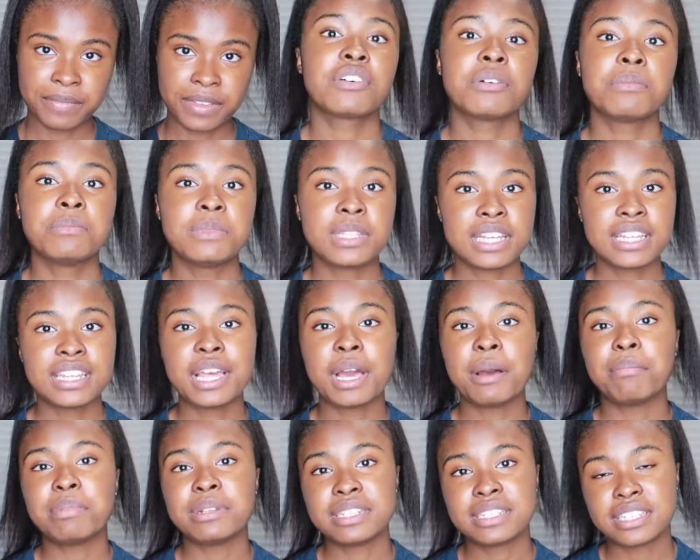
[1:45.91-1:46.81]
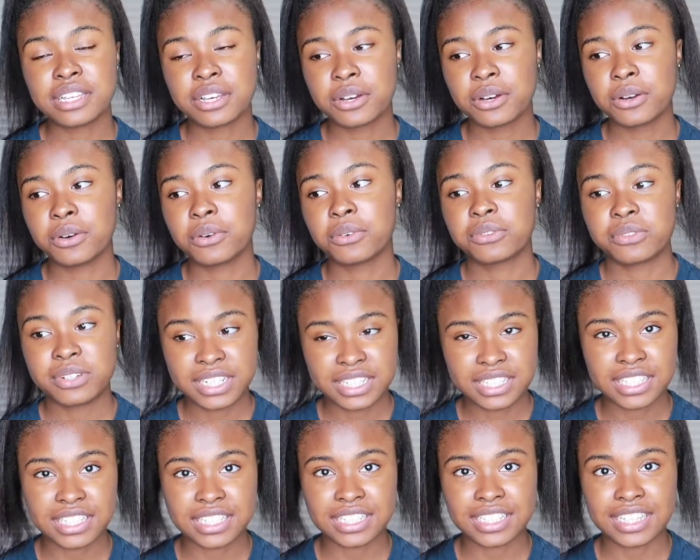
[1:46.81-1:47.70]
From then up until
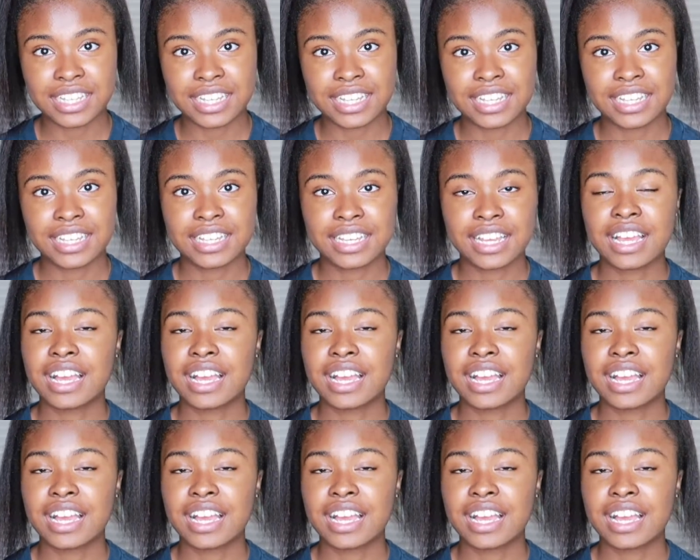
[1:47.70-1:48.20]
recently,